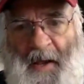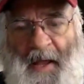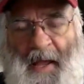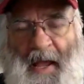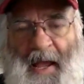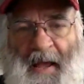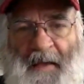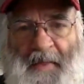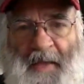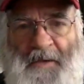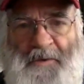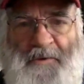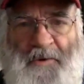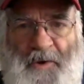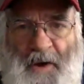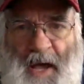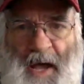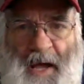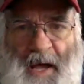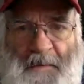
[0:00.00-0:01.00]
And these are
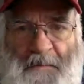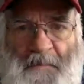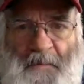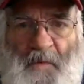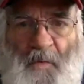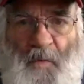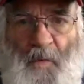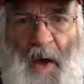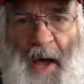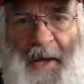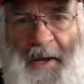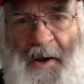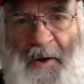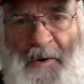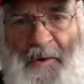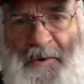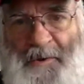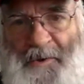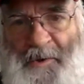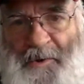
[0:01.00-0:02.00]
not
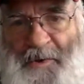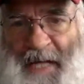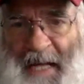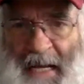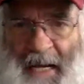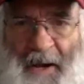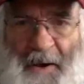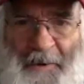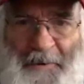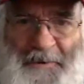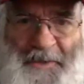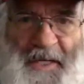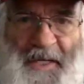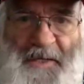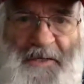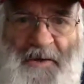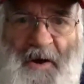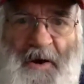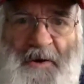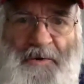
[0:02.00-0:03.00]
rhinos or dinos.
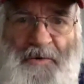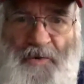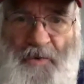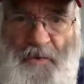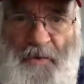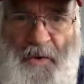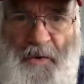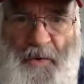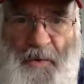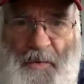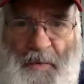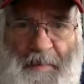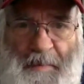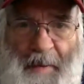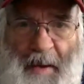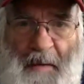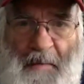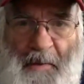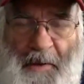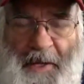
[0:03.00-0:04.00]
These are true
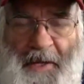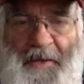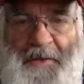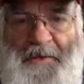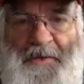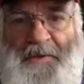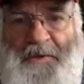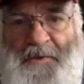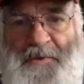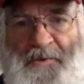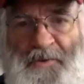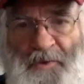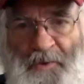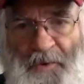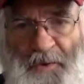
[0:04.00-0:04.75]
Republicans, true